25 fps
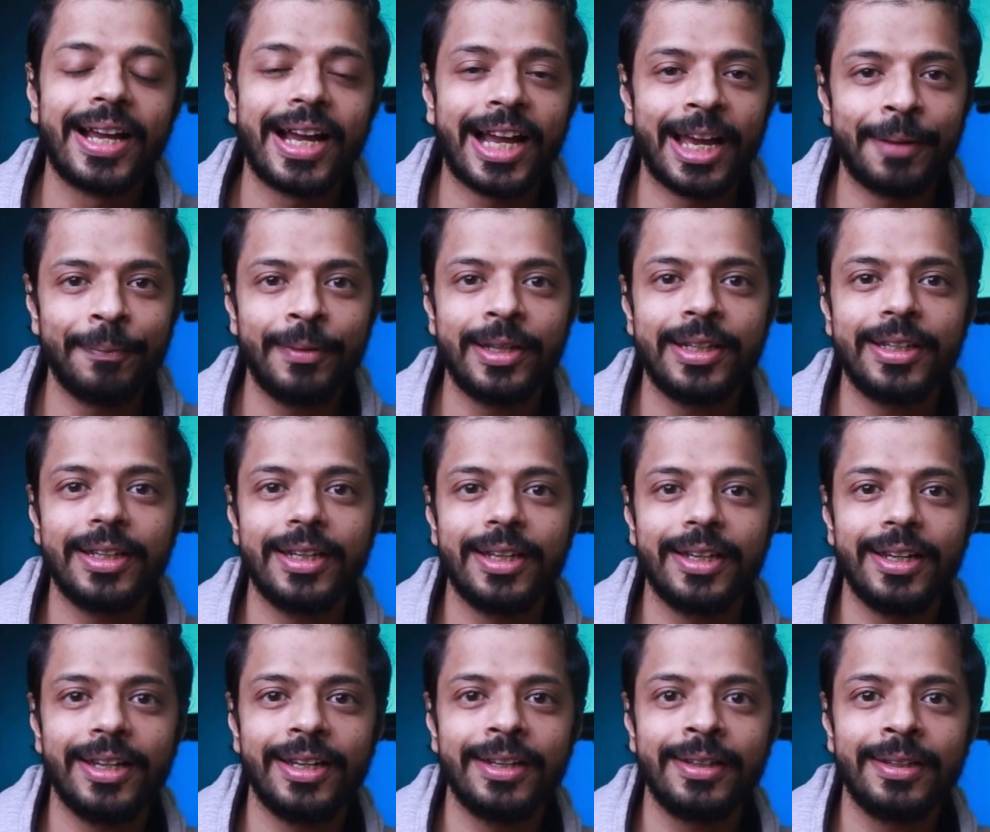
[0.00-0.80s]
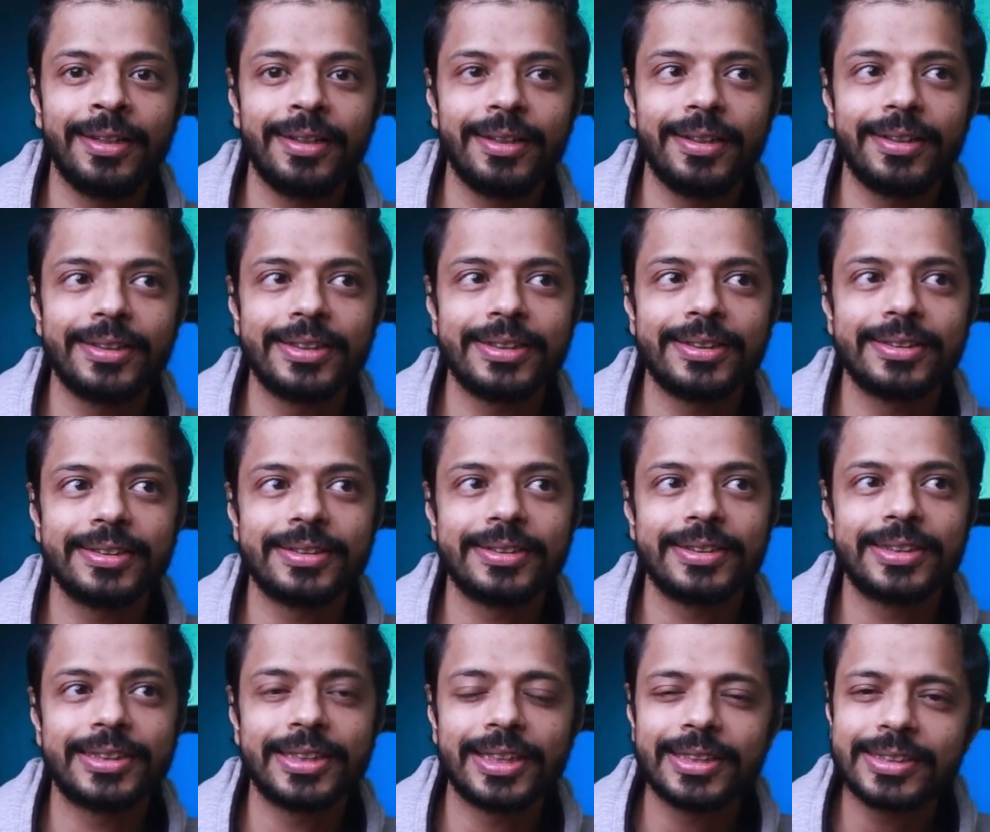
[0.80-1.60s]
I mean, in
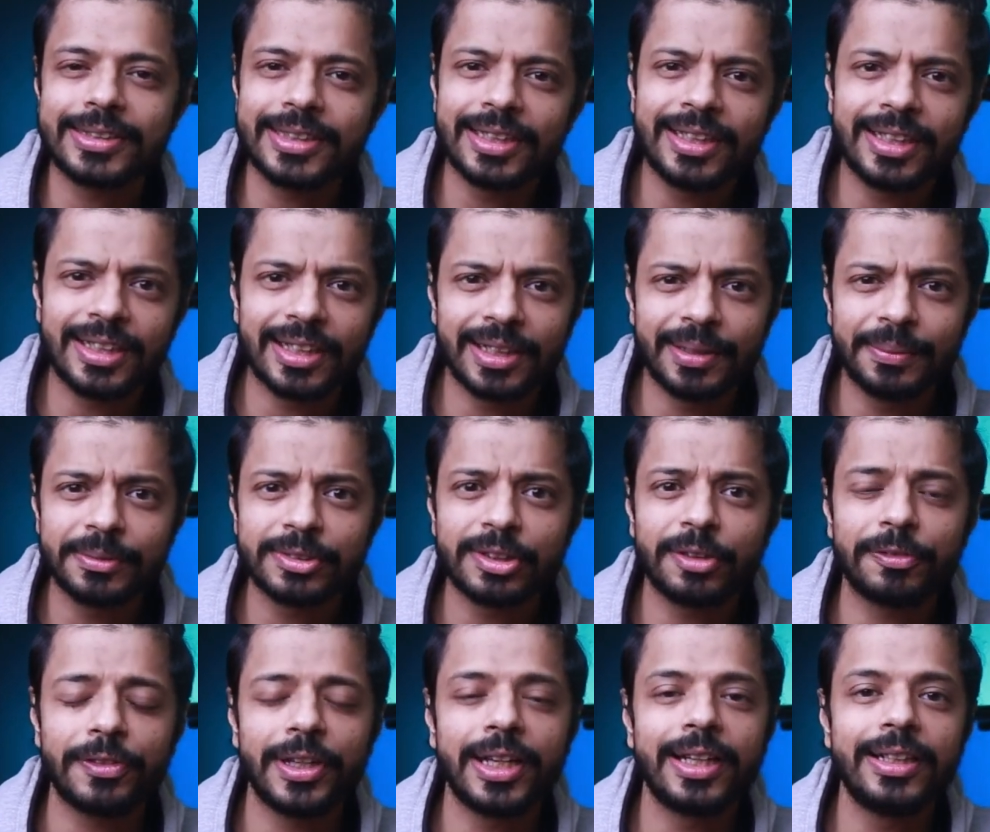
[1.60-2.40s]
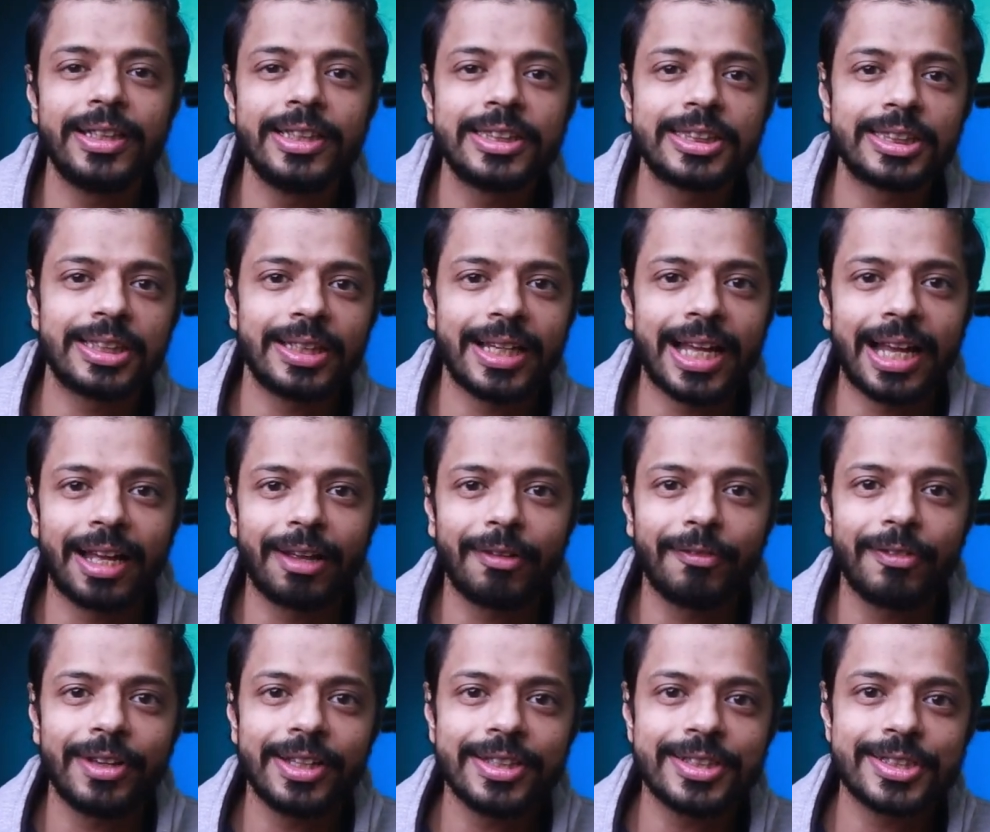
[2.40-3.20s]
terms of English
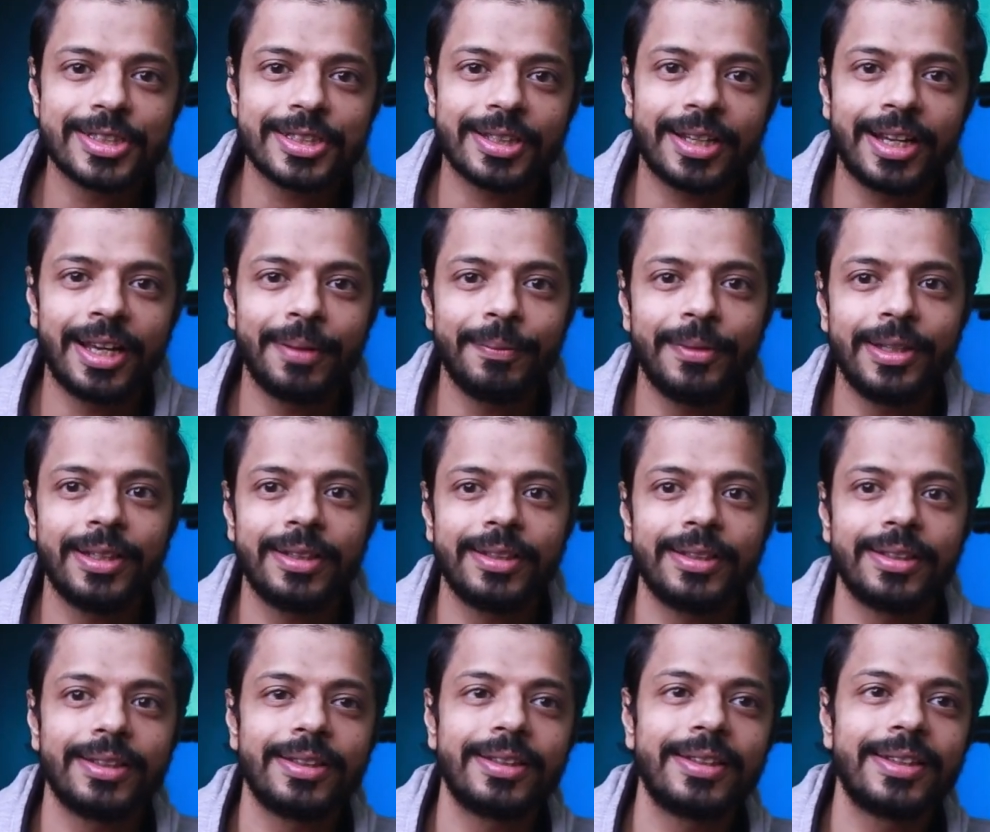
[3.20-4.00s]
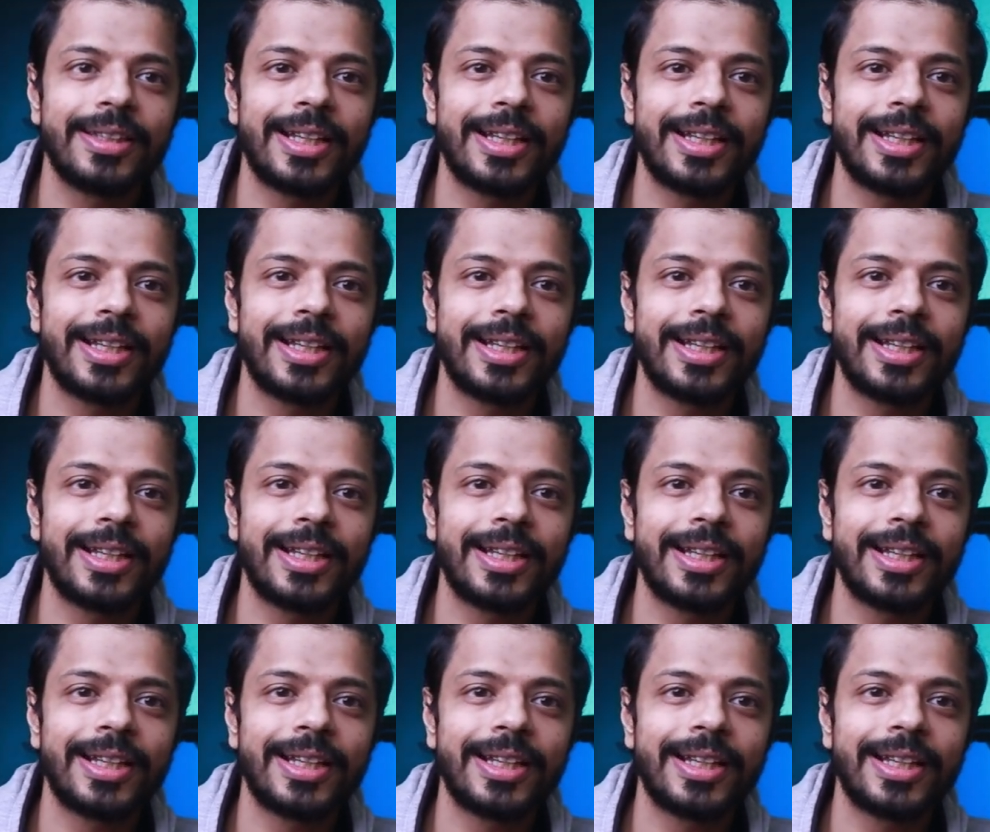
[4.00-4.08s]
language, I mean,